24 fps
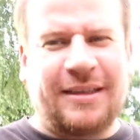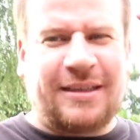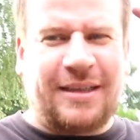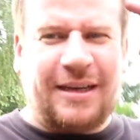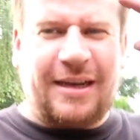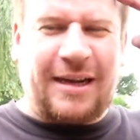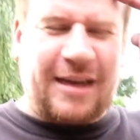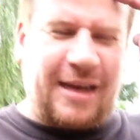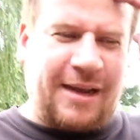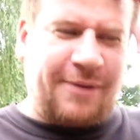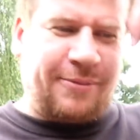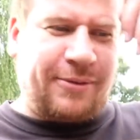
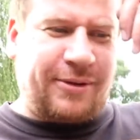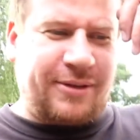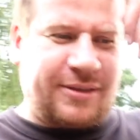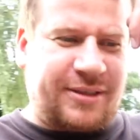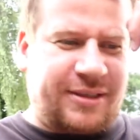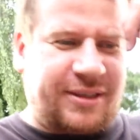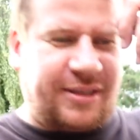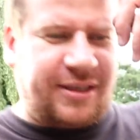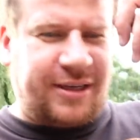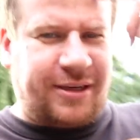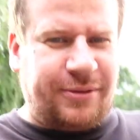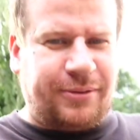today was
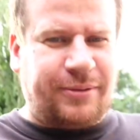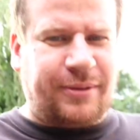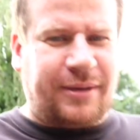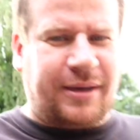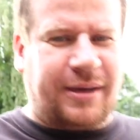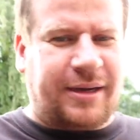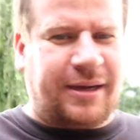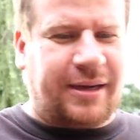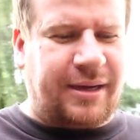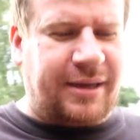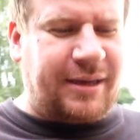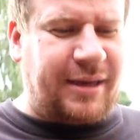to
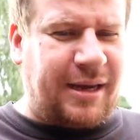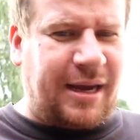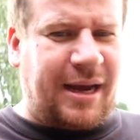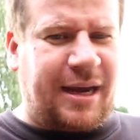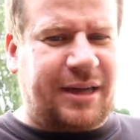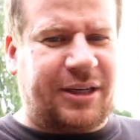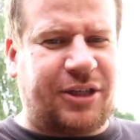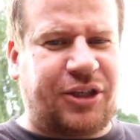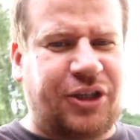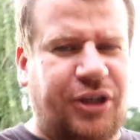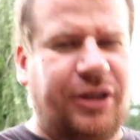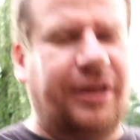uh,
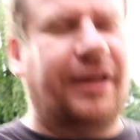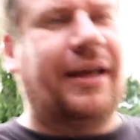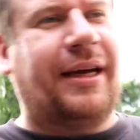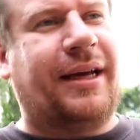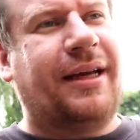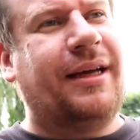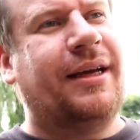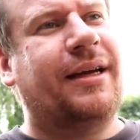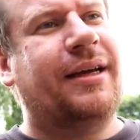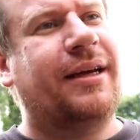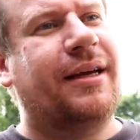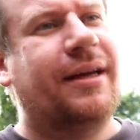actually
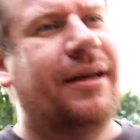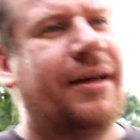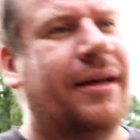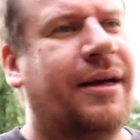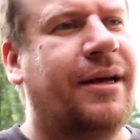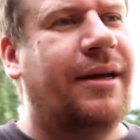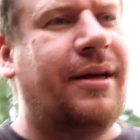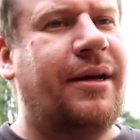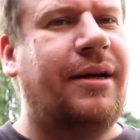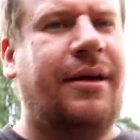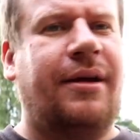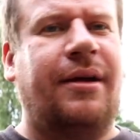
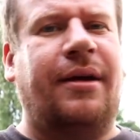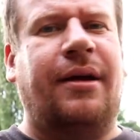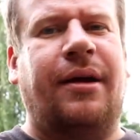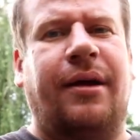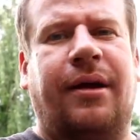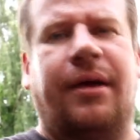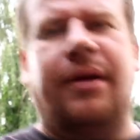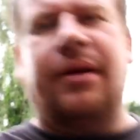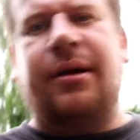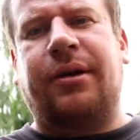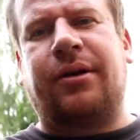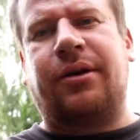
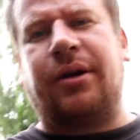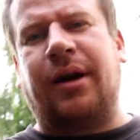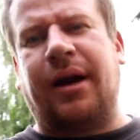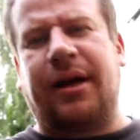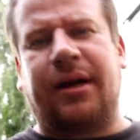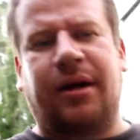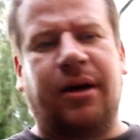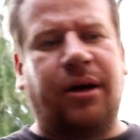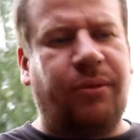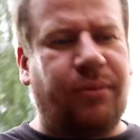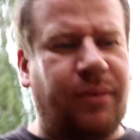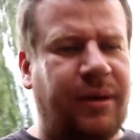
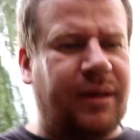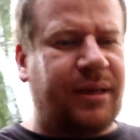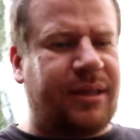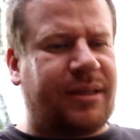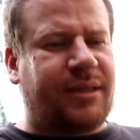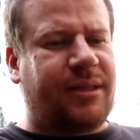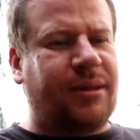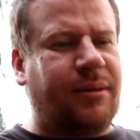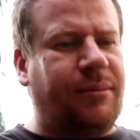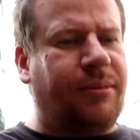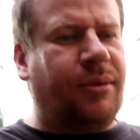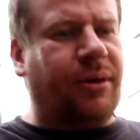crack on with
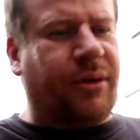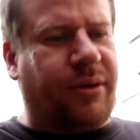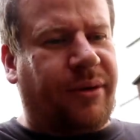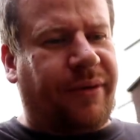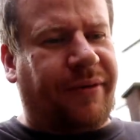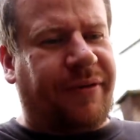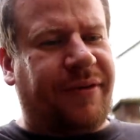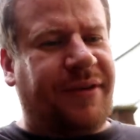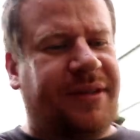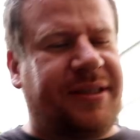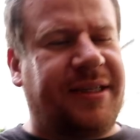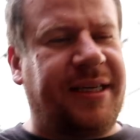some more of
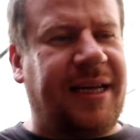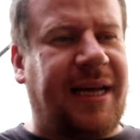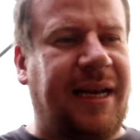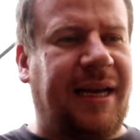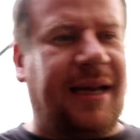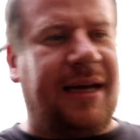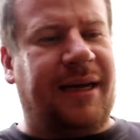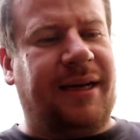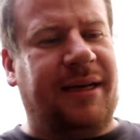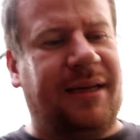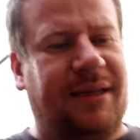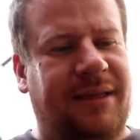the
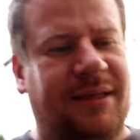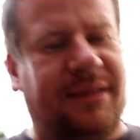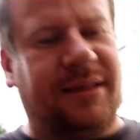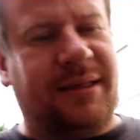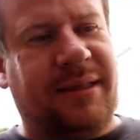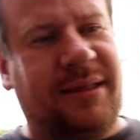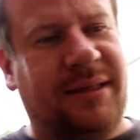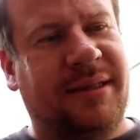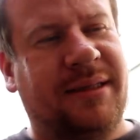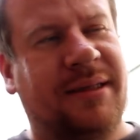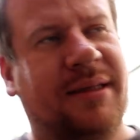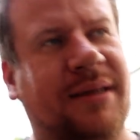cellar
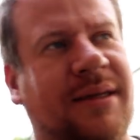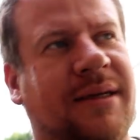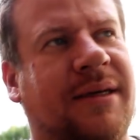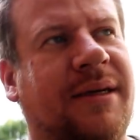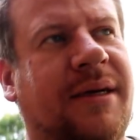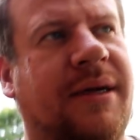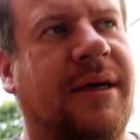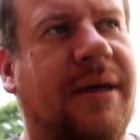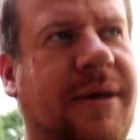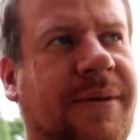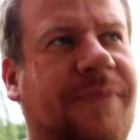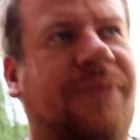
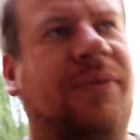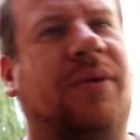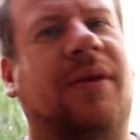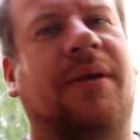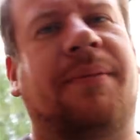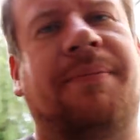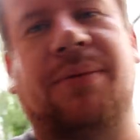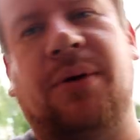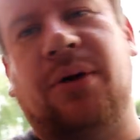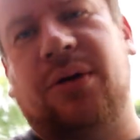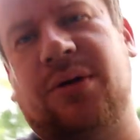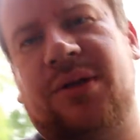
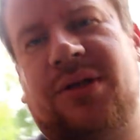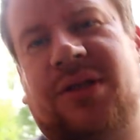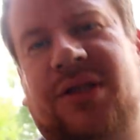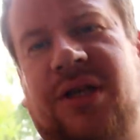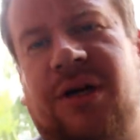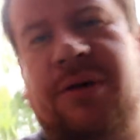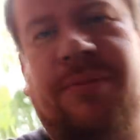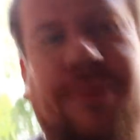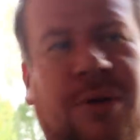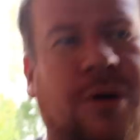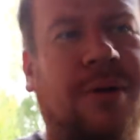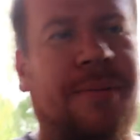but
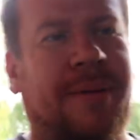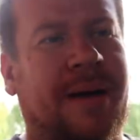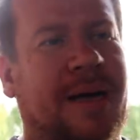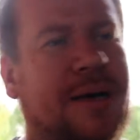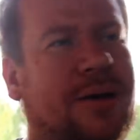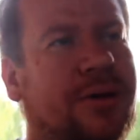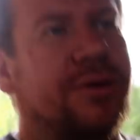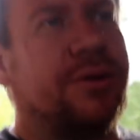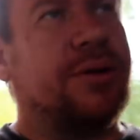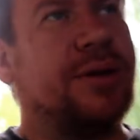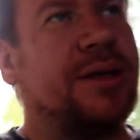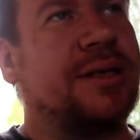still brought back
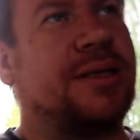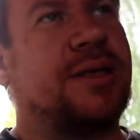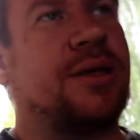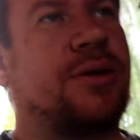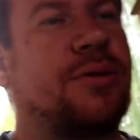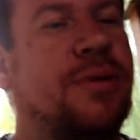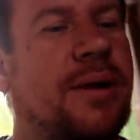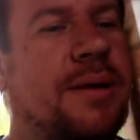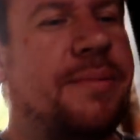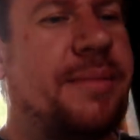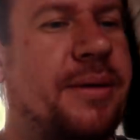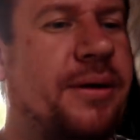all this
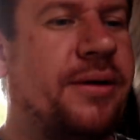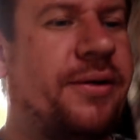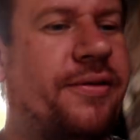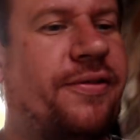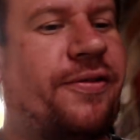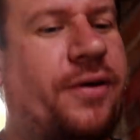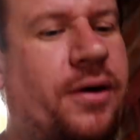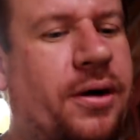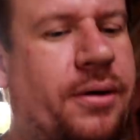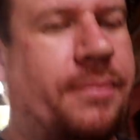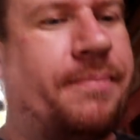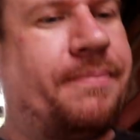equipment
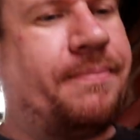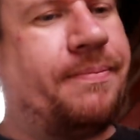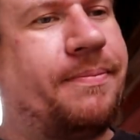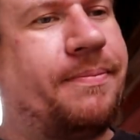from